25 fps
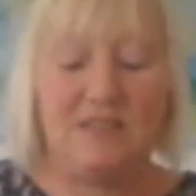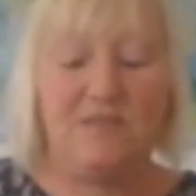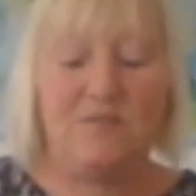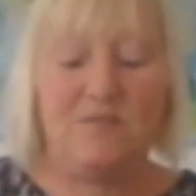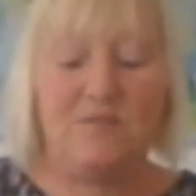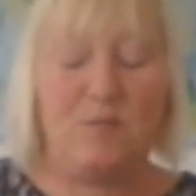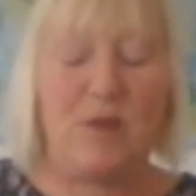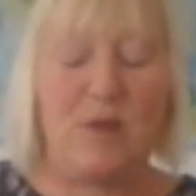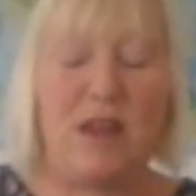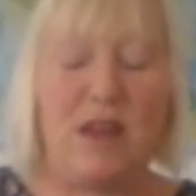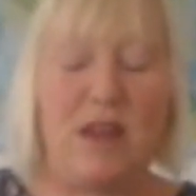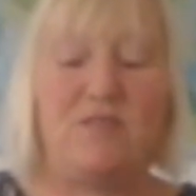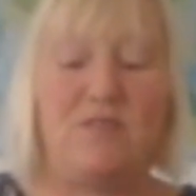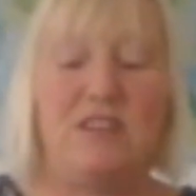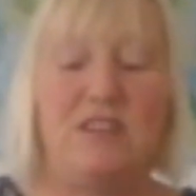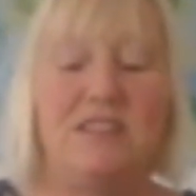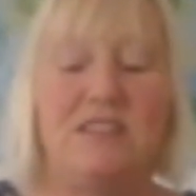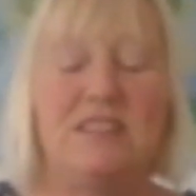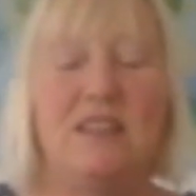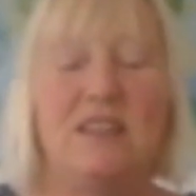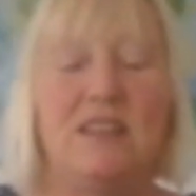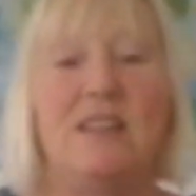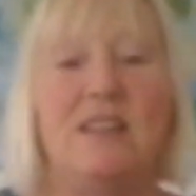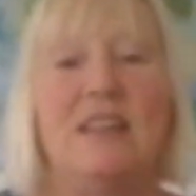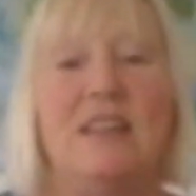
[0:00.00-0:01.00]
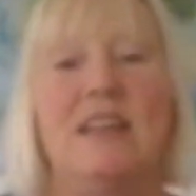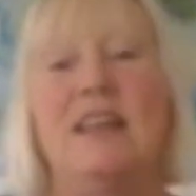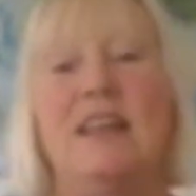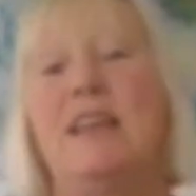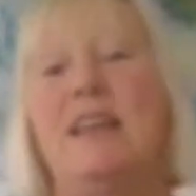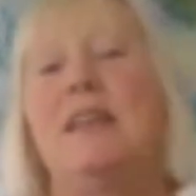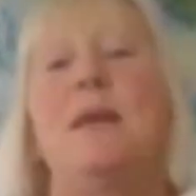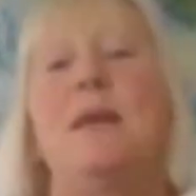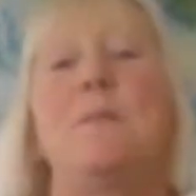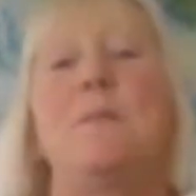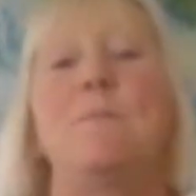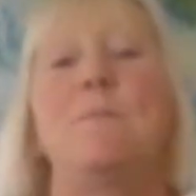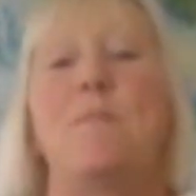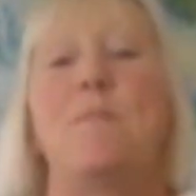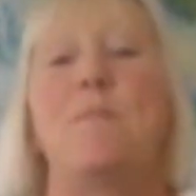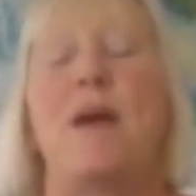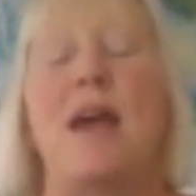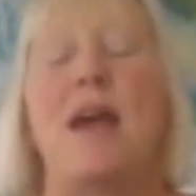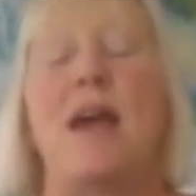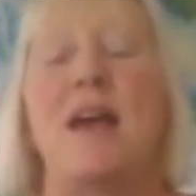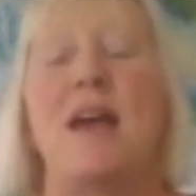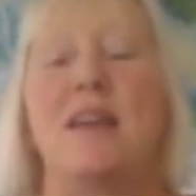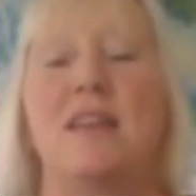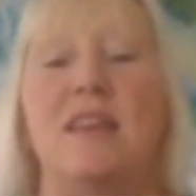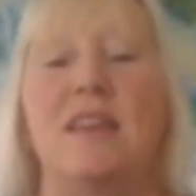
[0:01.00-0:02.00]
from our recycling
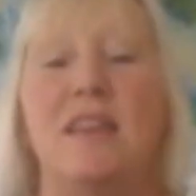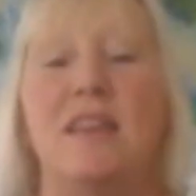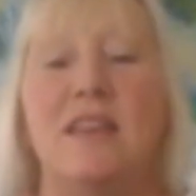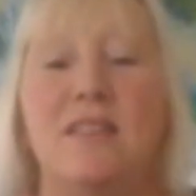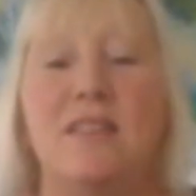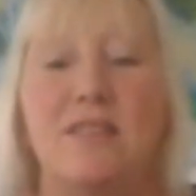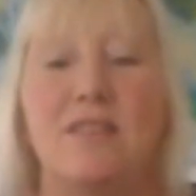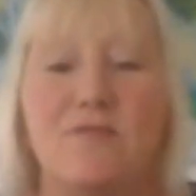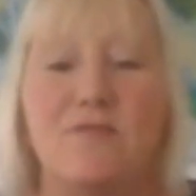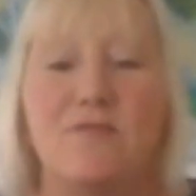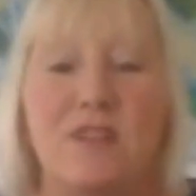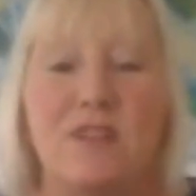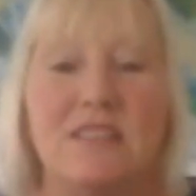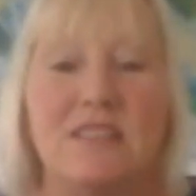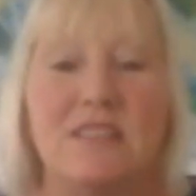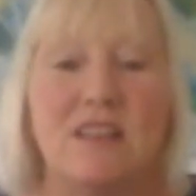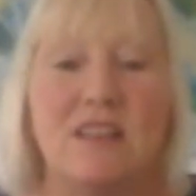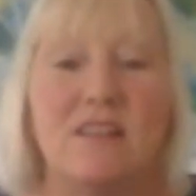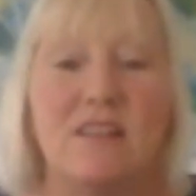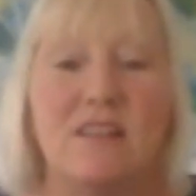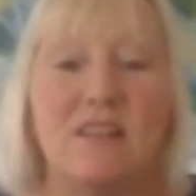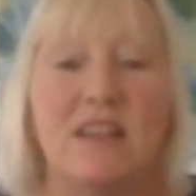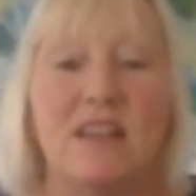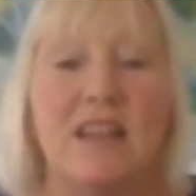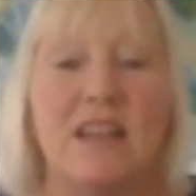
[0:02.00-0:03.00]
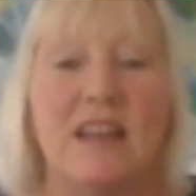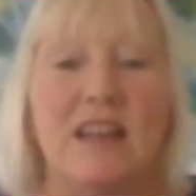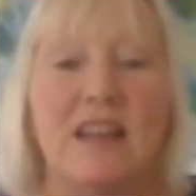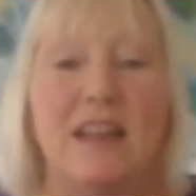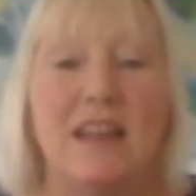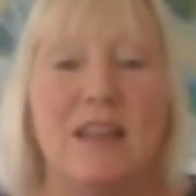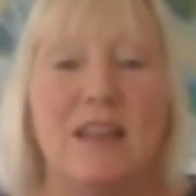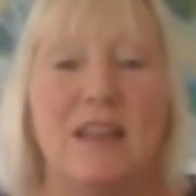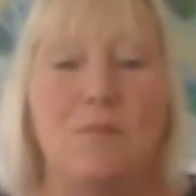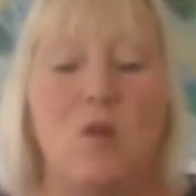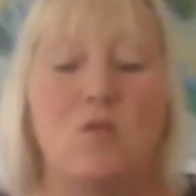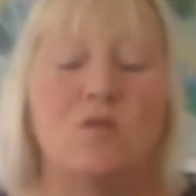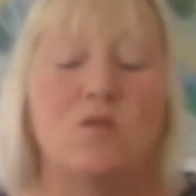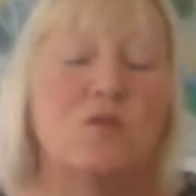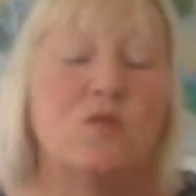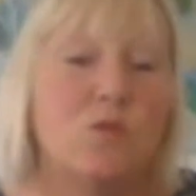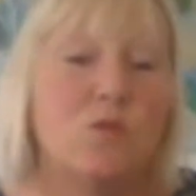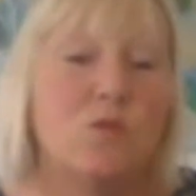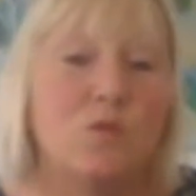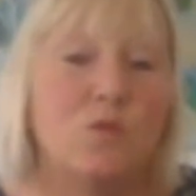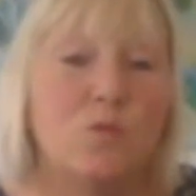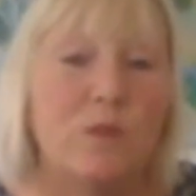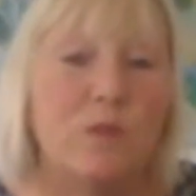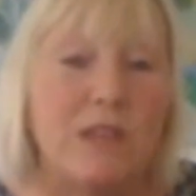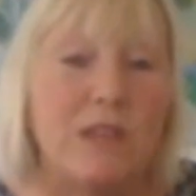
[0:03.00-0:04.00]
back in the recycling box,
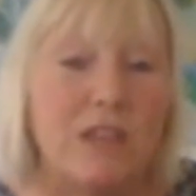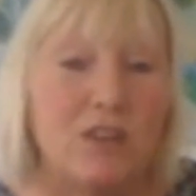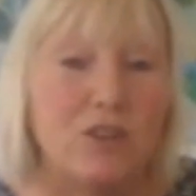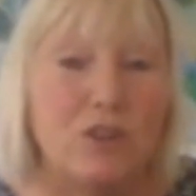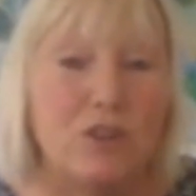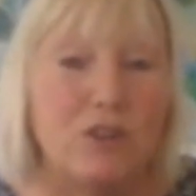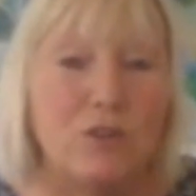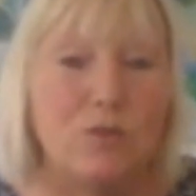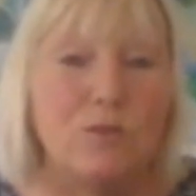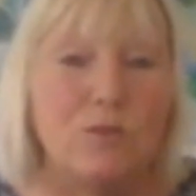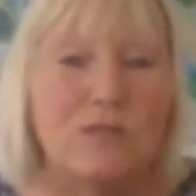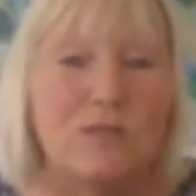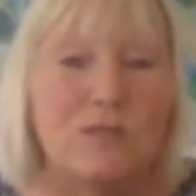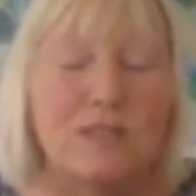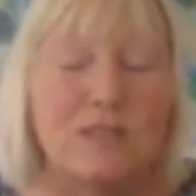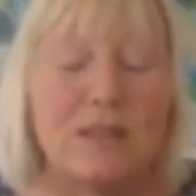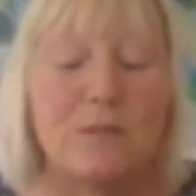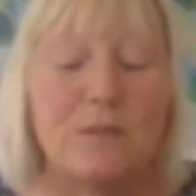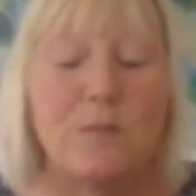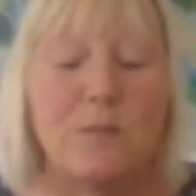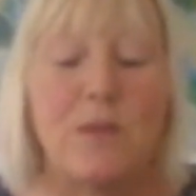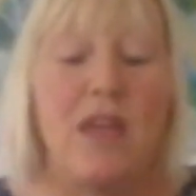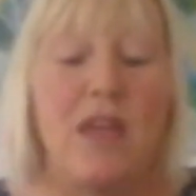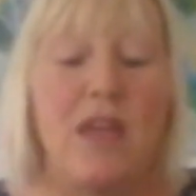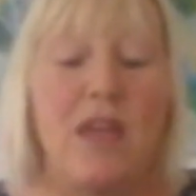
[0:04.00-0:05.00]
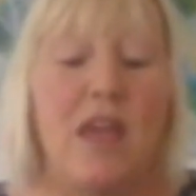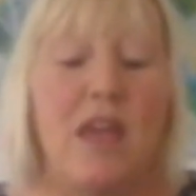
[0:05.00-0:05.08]
or we can use them